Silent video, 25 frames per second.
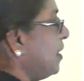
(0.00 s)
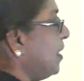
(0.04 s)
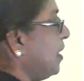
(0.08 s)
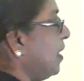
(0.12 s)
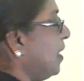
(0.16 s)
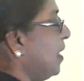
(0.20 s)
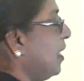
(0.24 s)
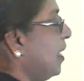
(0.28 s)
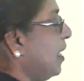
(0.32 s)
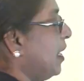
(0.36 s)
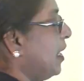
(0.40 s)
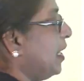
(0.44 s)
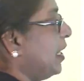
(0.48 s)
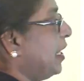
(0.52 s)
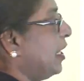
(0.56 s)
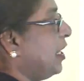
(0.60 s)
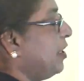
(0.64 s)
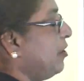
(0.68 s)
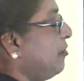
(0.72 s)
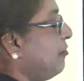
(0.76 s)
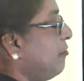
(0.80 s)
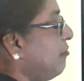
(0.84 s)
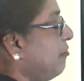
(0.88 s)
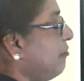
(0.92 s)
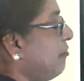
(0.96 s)

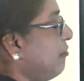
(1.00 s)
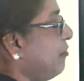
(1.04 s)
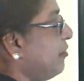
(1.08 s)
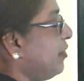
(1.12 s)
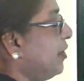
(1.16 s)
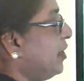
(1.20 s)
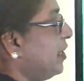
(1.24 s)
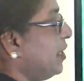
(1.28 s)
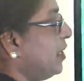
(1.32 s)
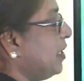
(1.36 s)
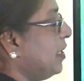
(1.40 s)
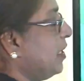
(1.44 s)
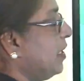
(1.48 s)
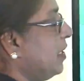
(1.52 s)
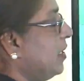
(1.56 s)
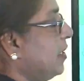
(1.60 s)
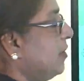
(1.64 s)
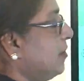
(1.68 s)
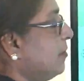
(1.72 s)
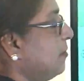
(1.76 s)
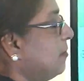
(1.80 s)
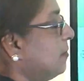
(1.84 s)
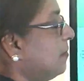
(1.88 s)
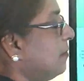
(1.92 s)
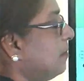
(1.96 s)
I
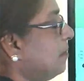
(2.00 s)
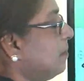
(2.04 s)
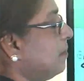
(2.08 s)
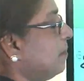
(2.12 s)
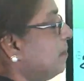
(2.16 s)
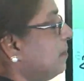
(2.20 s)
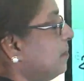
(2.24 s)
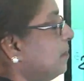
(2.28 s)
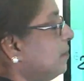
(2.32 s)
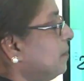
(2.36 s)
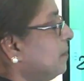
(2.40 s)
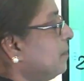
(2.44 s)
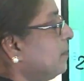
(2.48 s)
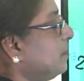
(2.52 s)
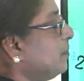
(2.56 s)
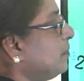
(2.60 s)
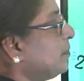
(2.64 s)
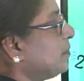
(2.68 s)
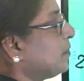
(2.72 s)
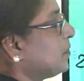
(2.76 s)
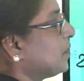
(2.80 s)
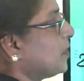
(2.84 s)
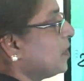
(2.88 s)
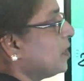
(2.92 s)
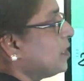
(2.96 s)
feel.
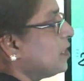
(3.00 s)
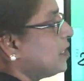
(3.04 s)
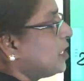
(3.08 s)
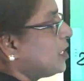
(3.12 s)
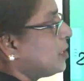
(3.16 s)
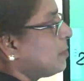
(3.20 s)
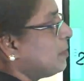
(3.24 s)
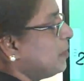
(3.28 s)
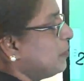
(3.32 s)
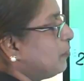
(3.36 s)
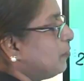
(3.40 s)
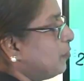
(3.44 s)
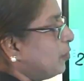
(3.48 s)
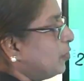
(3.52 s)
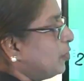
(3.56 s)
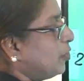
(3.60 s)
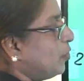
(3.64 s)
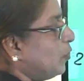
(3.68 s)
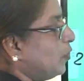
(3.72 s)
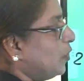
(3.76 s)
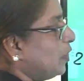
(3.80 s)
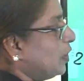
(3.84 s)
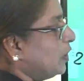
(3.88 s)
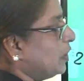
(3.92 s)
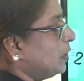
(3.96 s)
Just before the
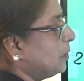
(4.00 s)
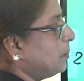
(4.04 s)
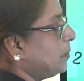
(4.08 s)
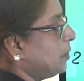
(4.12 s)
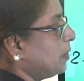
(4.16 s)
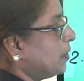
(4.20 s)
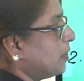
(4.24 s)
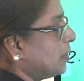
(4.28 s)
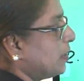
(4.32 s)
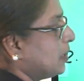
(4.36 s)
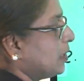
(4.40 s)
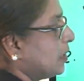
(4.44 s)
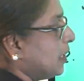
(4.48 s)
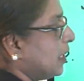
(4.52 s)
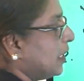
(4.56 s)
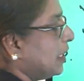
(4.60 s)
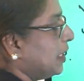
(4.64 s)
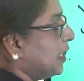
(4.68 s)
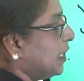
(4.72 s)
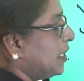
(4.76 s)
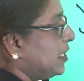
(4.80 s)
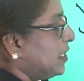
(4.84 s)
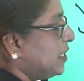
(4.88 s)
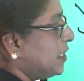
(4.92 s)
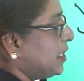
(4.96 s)
verb, an
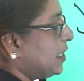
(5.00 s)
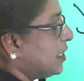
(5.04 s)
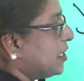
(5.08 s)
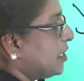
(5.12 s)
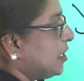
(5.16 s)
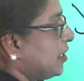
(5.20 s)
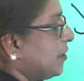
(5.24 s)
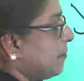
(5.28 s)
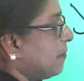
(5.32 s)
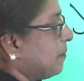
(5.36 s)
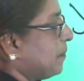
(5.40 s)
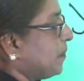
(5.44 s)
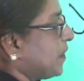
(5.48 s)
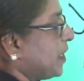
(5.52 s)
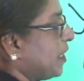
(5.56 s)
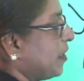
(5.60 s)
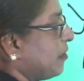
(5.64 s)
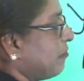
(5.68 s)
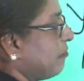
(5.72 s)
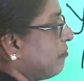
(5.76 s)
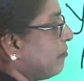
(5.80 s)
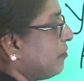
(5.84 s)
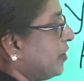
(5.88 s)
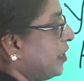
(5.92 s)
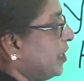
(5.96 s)
adjective. I
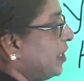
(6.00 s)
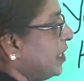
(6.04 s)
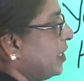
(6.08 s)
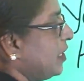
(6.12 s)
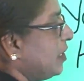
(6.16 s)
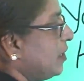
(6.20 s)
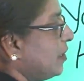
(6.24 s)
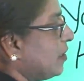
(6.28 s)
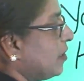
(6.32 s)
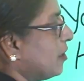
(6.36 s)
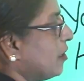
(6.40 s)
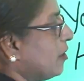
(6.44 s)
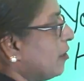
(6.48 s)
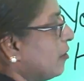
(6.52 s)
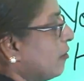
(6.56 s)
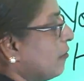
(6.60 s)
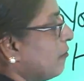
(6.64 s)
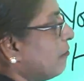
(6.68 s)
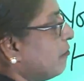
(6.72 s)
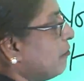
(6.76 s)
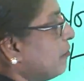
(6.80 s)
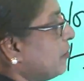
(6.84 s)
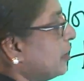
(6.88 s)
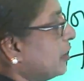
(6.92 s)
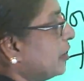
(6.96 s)
feel
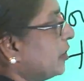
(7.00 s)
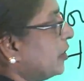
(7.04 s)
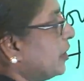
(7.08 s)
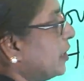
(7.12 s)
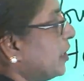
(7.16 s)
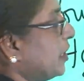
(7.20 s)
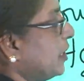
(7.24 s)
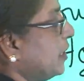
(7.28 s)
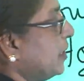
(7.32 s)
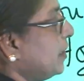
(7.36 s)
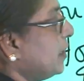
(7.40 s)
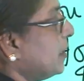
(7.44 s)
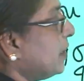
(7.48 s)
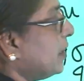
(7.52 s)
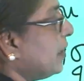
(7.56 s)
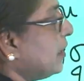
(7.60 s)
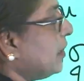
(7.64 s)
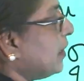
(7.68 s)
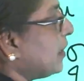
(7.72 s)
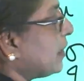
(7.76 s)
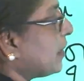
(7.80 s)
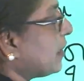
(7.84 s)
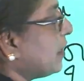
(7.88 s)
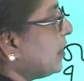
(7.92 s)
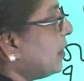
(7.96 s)
very
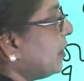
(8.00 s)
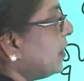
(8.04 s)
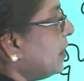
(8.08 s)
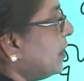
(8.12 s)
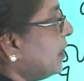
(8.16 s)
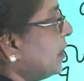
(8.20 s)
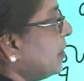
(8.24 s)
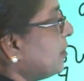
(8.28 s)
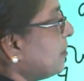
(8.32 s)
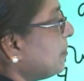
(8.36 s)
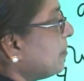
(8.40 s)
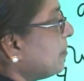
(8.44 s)
lucky.